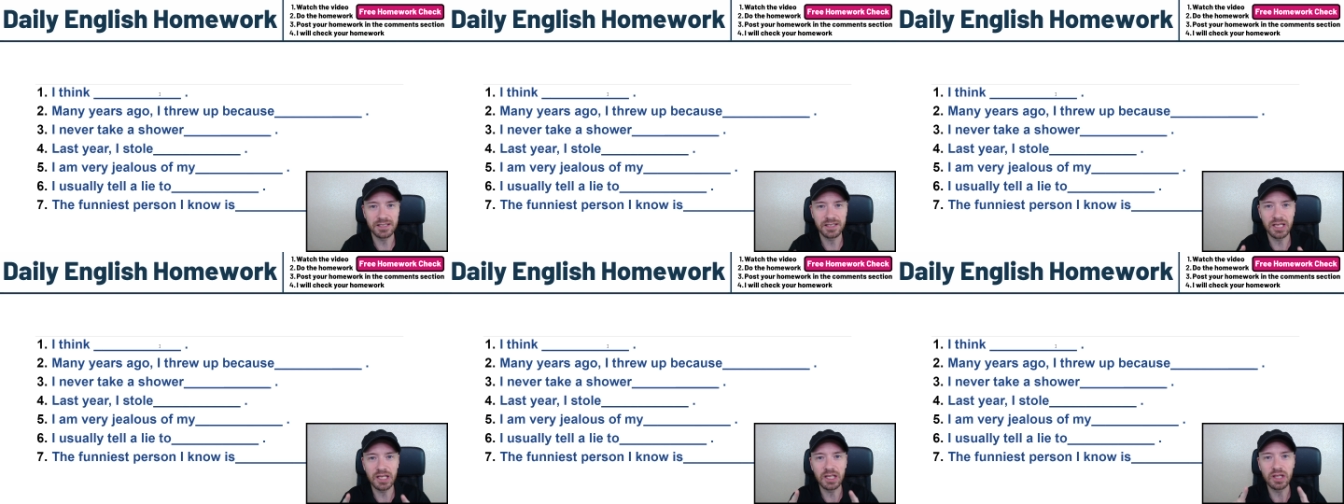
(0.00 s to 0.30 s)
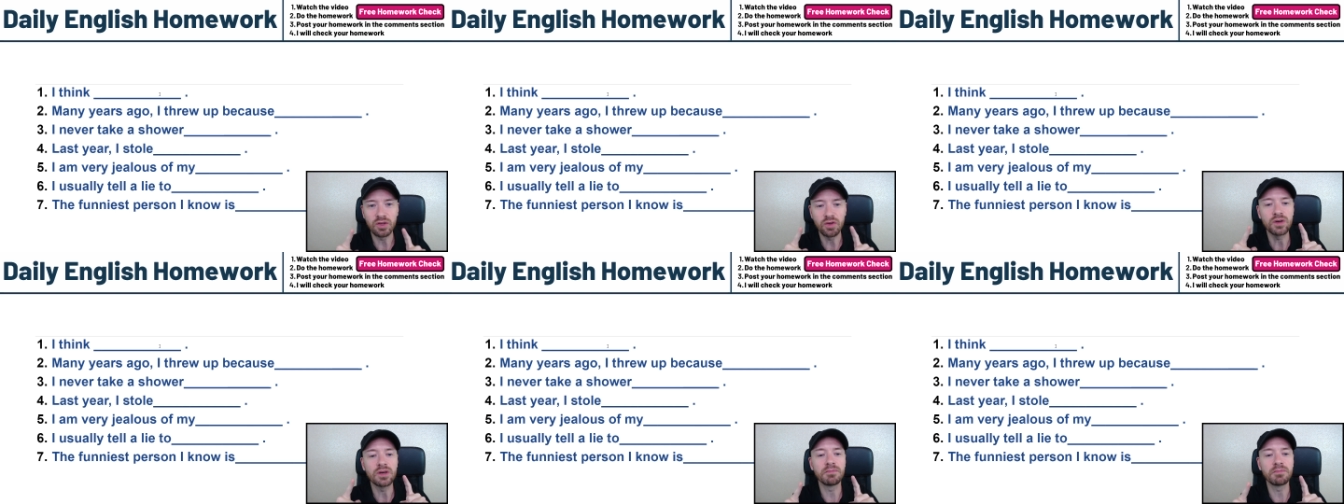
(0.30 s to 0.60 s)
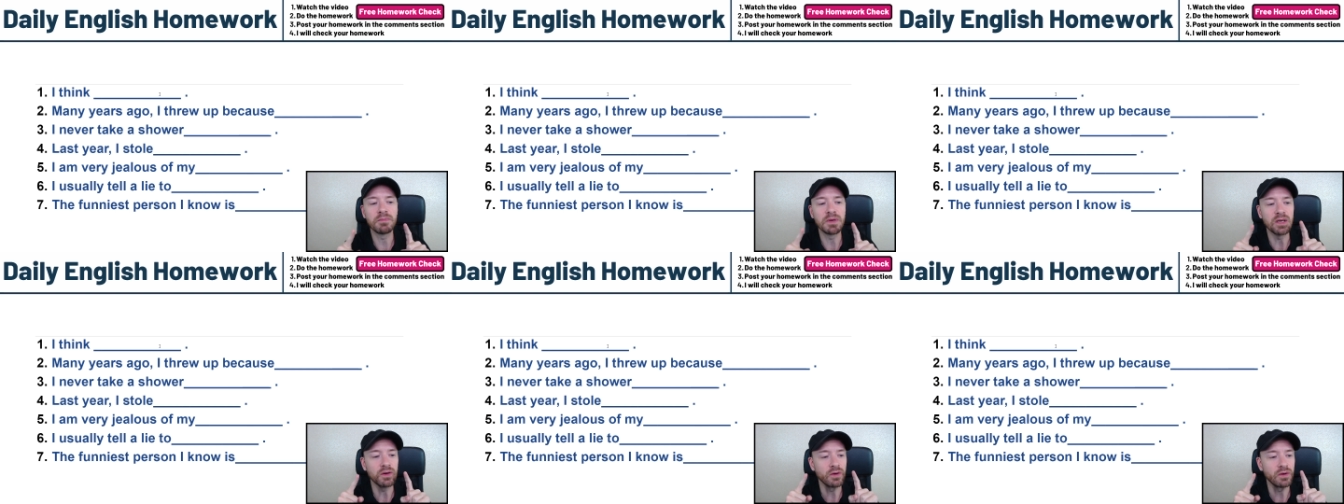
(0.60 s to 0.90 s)
It took
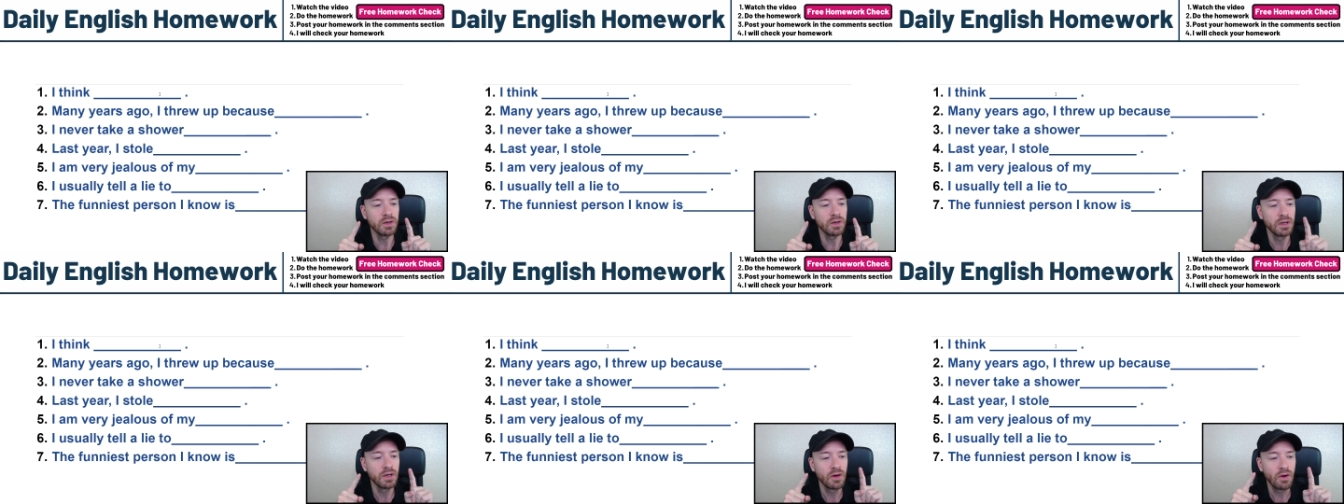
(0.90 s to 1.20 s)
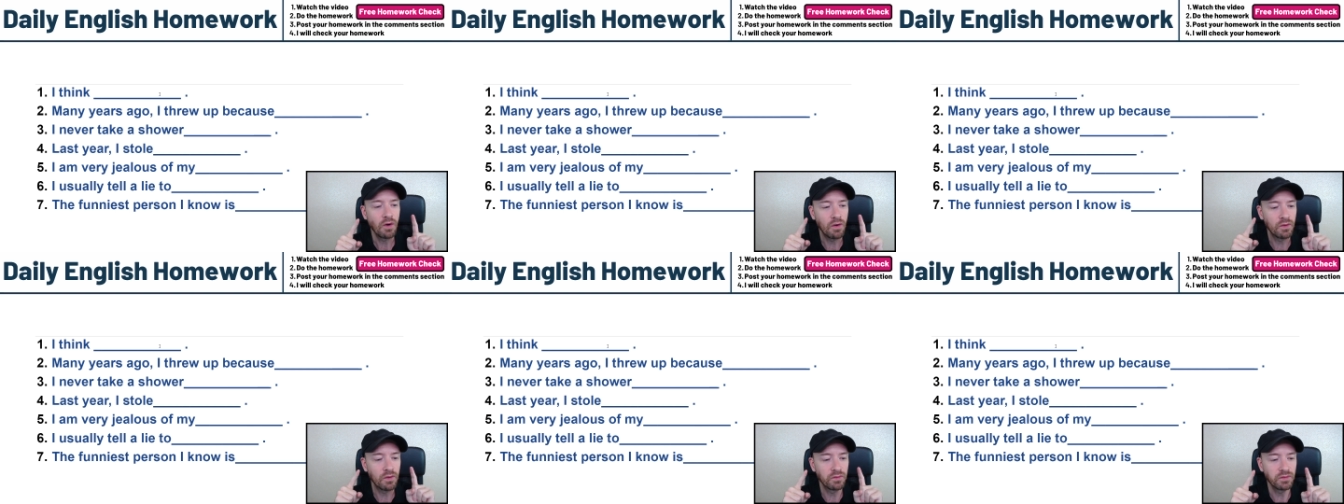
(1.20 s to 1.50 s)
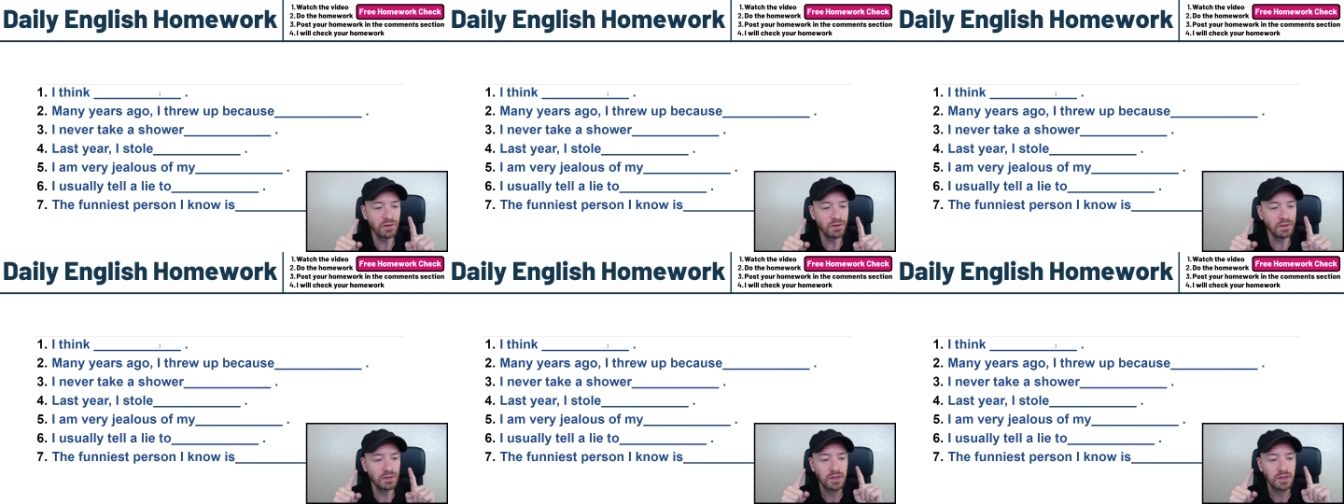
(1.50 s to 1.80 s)
me
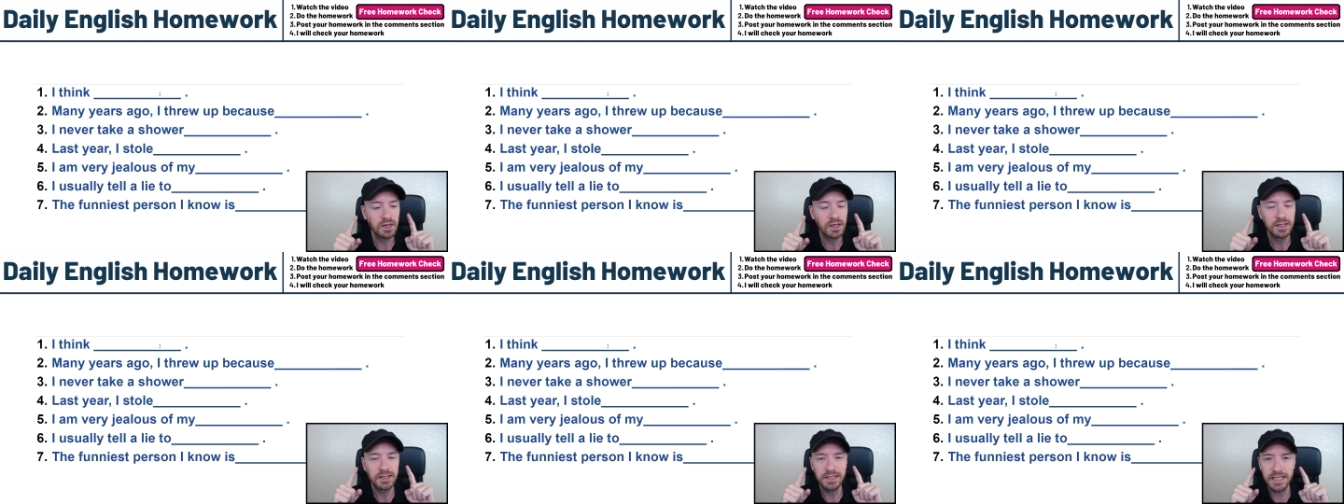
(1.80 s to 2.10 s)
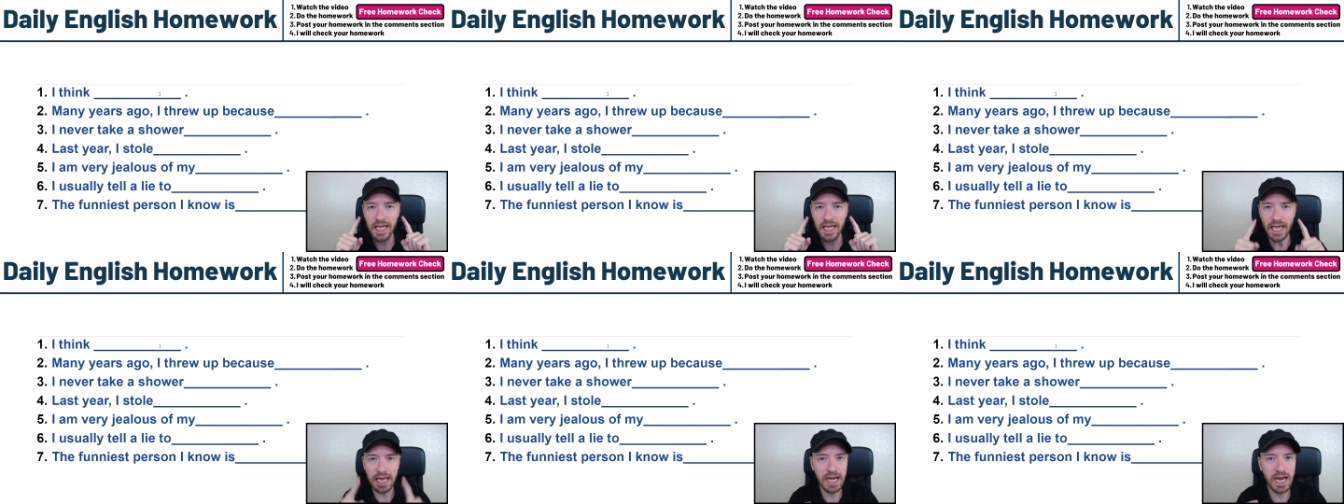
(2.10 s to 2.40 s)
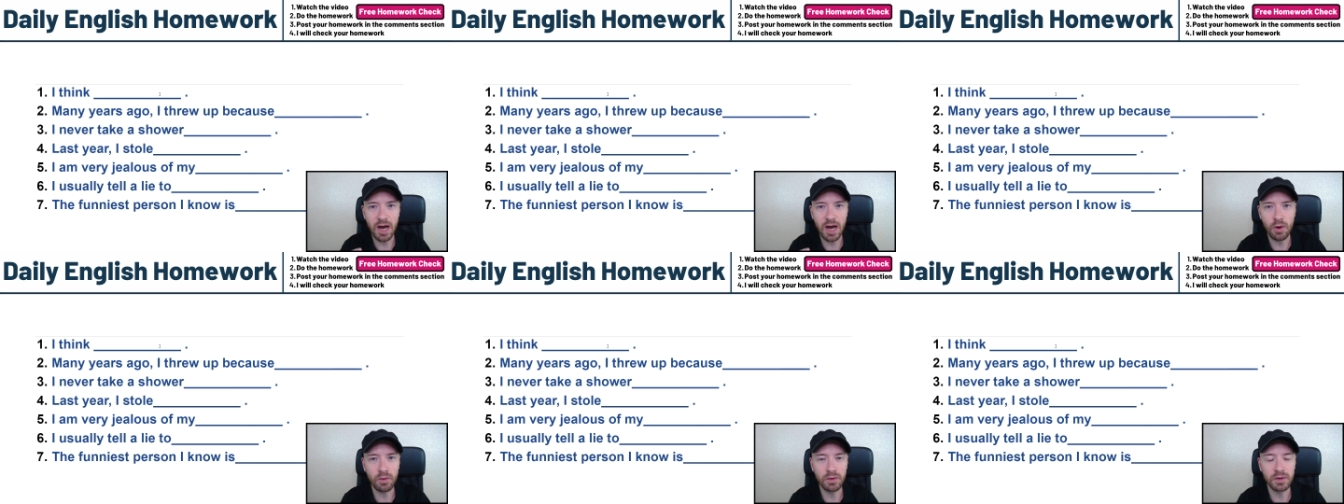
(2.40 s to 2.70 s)
over 10
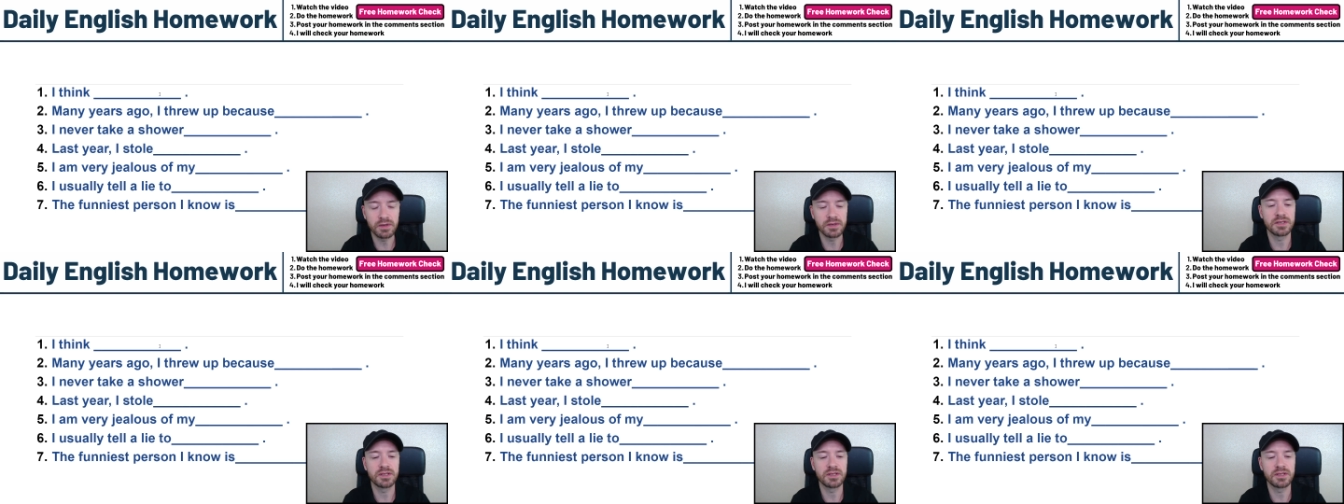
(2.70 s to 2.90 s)
hours